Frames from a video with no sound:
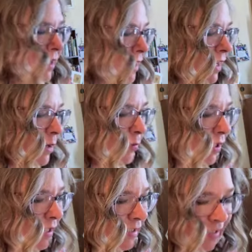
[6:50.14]
And I'm
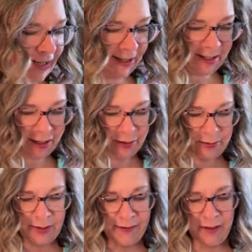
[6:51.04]
pretty excited. I
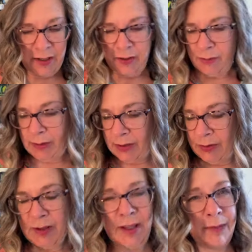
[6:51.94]
do have another
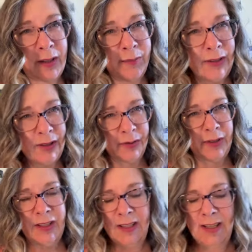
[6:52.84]
bundle that I'm going to be
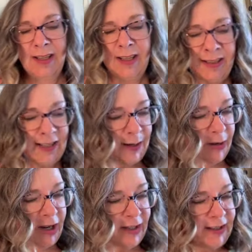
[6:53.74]
doing. Same
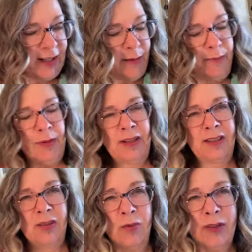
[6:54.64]
concept, but
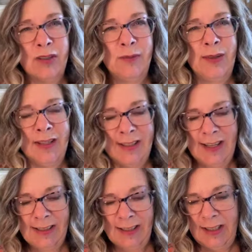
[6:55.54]
it's going to be a
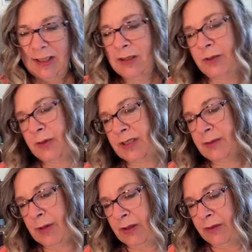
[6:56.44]
daisy with
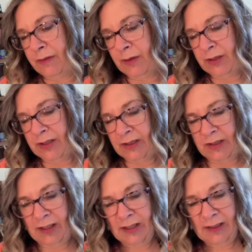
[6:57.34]
some other verses
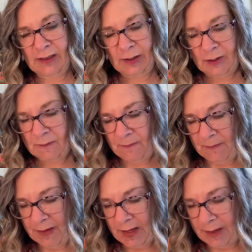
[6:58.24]
on it. So
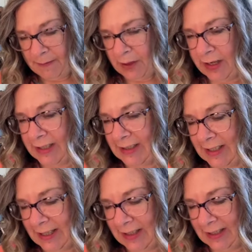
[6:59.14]
I'm very
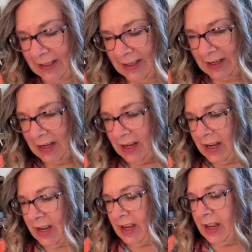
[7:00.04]
excited.
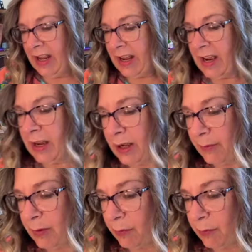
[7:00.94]
You